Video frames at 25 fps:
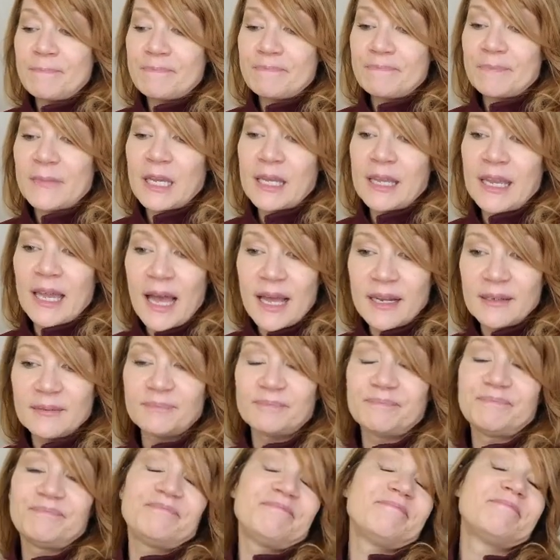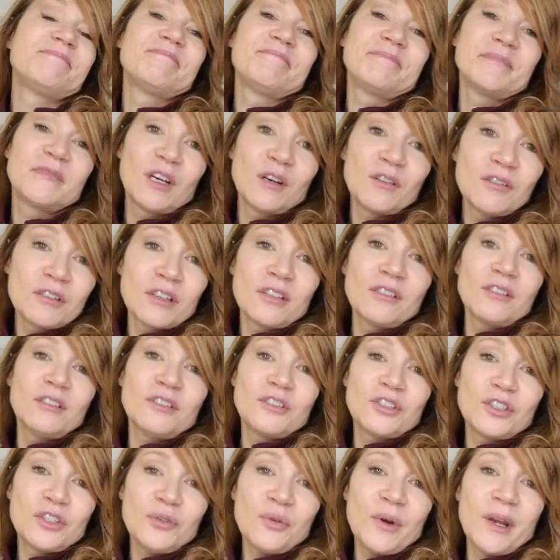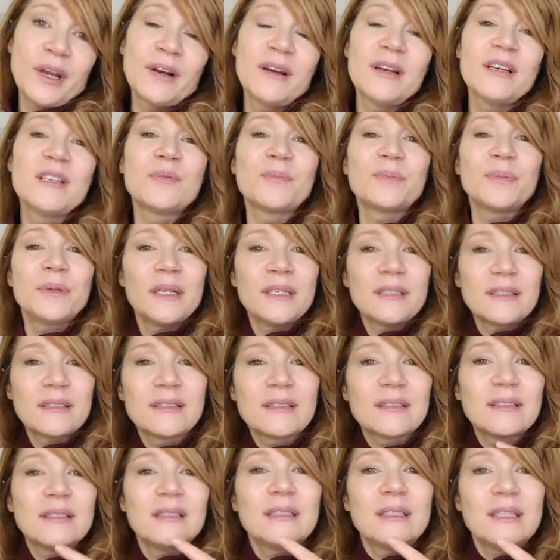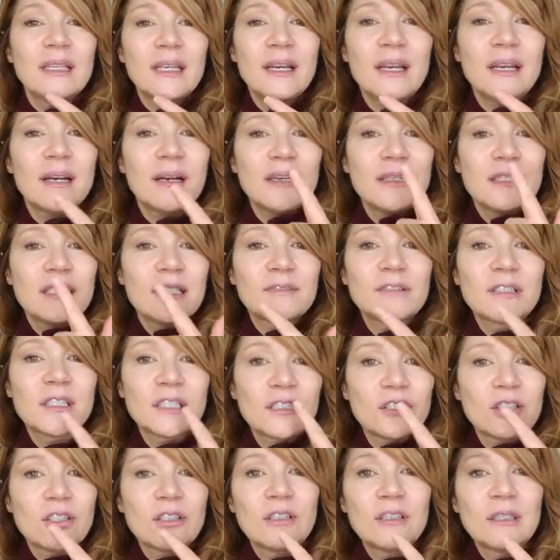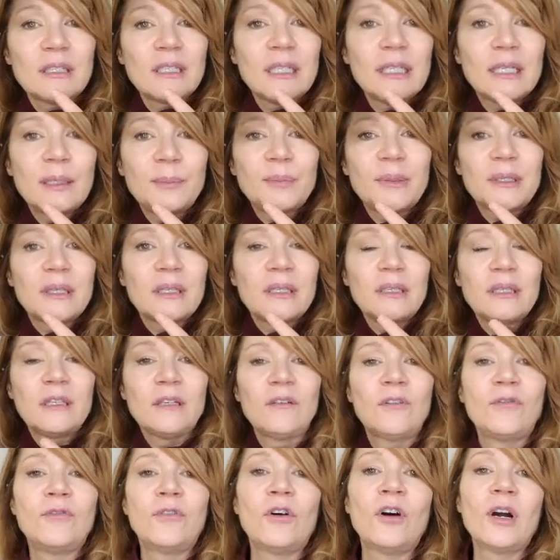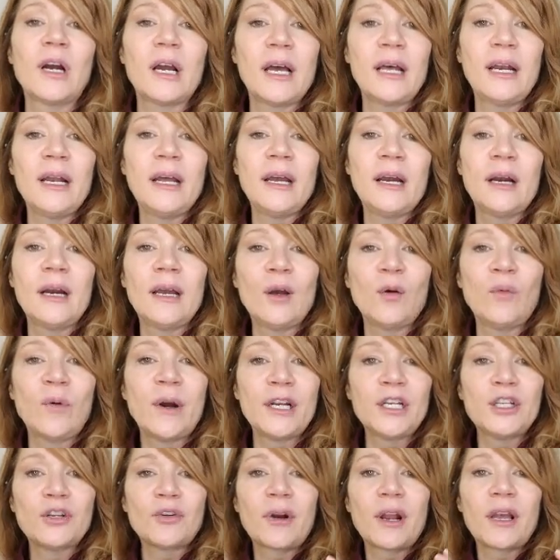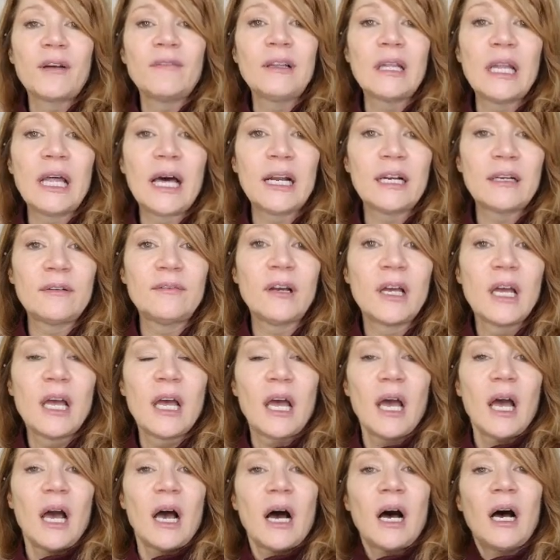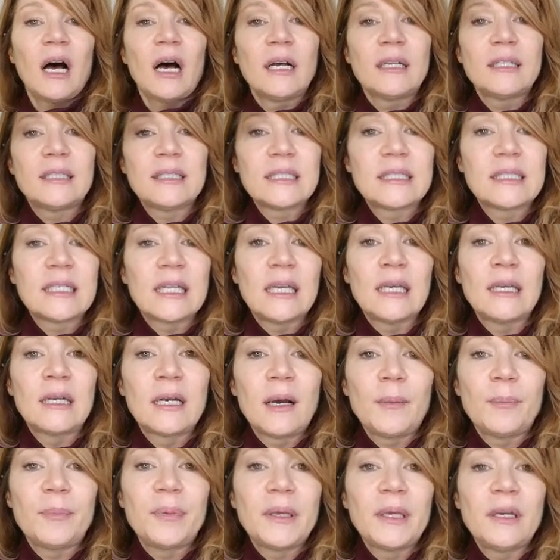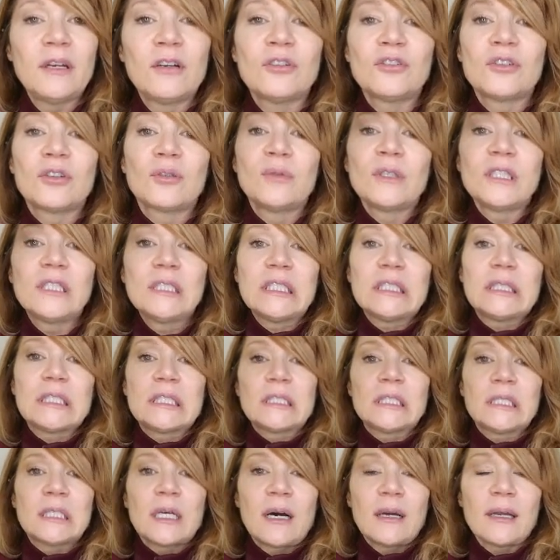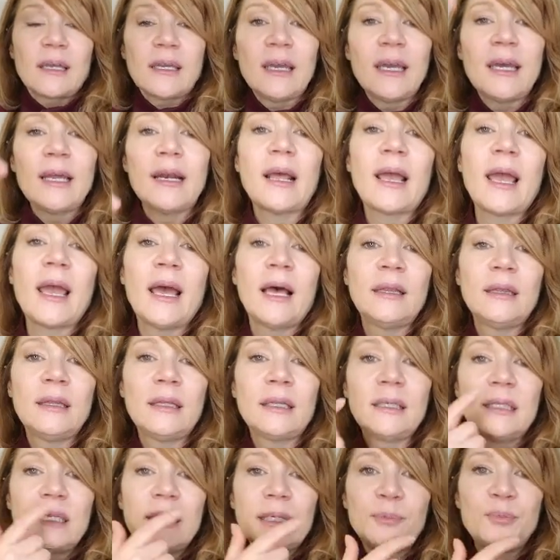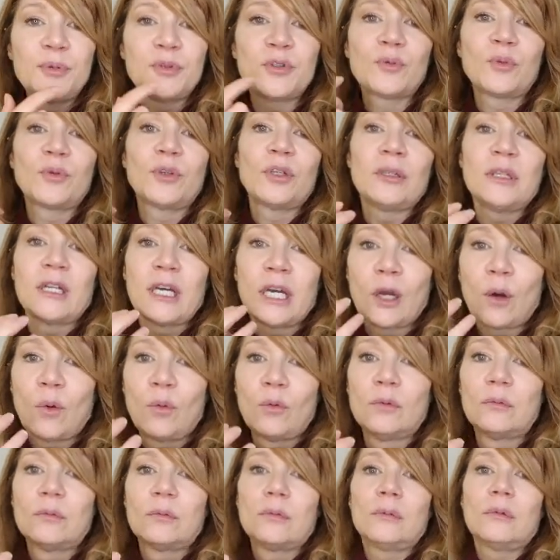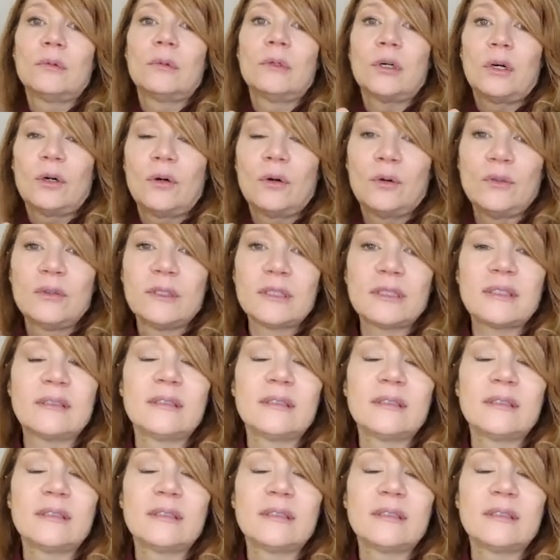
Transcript: again, those are the two areas, plus the areas of concern, the lip and the little forehead area, where I don't have a lot of skin up here to really suck it, and the lips were like, whoa, this